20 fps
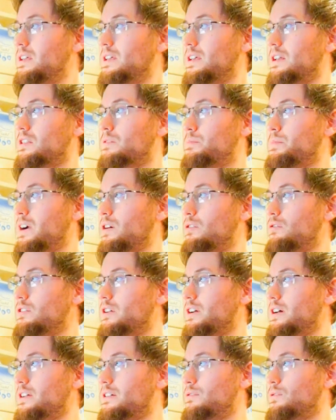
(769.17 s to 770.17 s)
It's powered
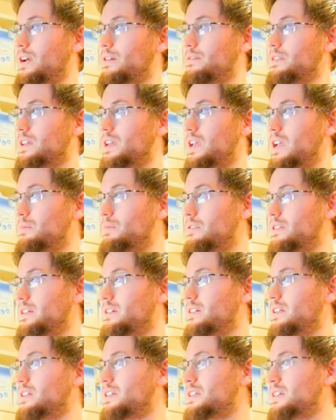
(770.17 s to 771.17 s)
on, we have the cable
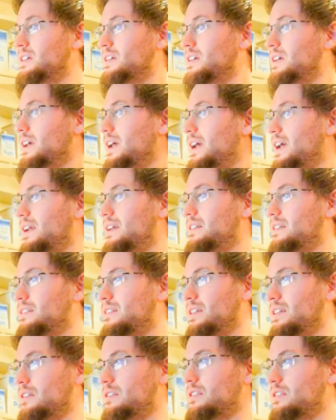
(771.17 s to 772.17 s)
in it,
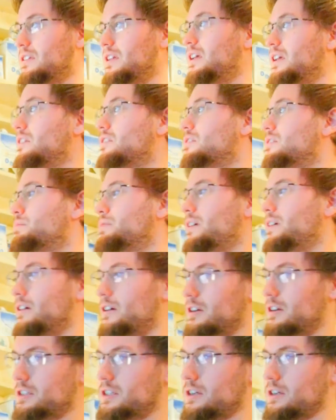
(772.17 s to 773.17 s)
and this is
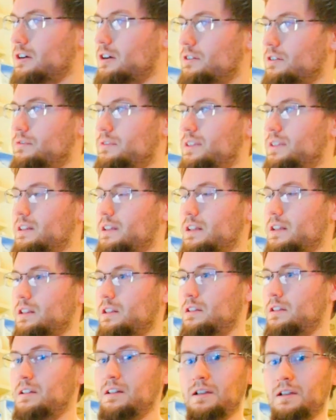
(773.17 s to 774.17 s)
part of the
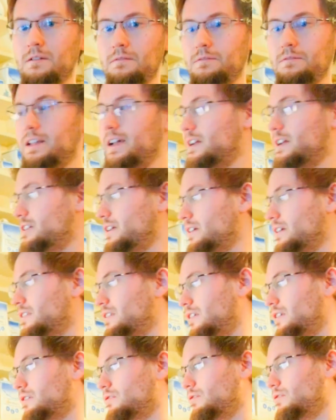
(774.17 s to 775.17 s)
little flash
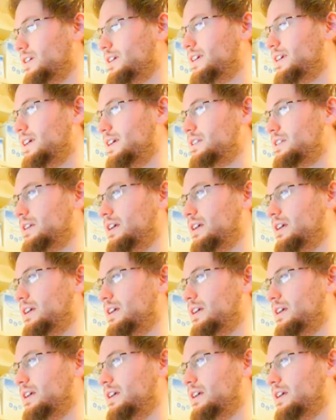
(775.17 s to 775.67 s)
accessory kit.